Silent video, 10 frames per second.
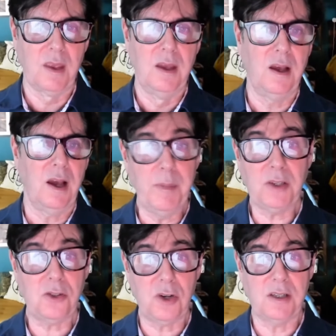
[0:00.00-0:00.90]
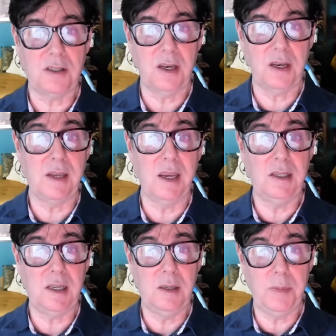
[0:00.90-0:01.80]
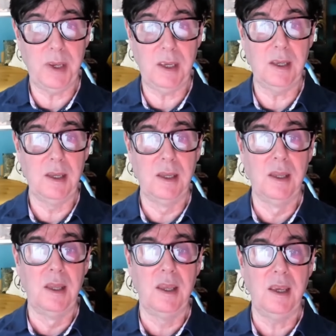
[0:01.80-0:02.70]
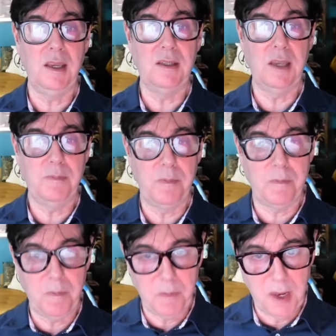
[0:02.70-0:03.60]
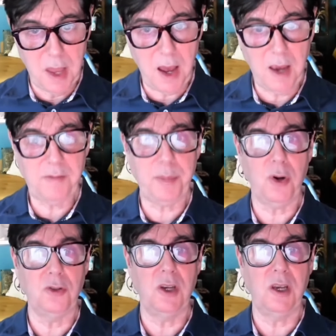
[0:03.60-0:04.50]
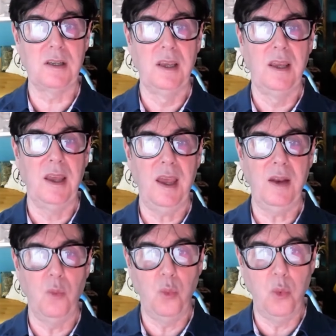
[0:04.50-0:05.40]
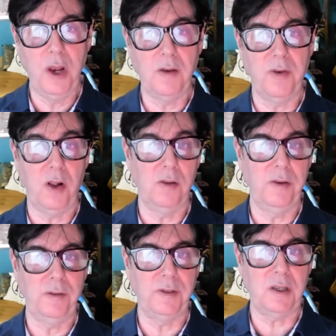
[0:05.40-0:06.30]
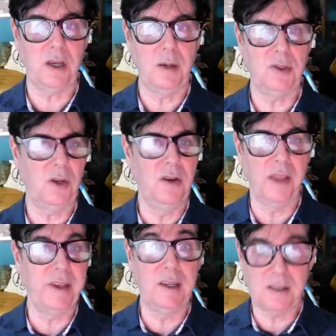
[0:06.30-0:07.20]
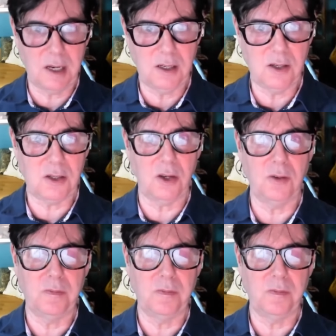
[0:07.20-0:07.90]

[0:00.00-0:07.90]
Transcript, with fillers: I must stress that S A T P is a live project and will evolve over time, so nothing is set in stone.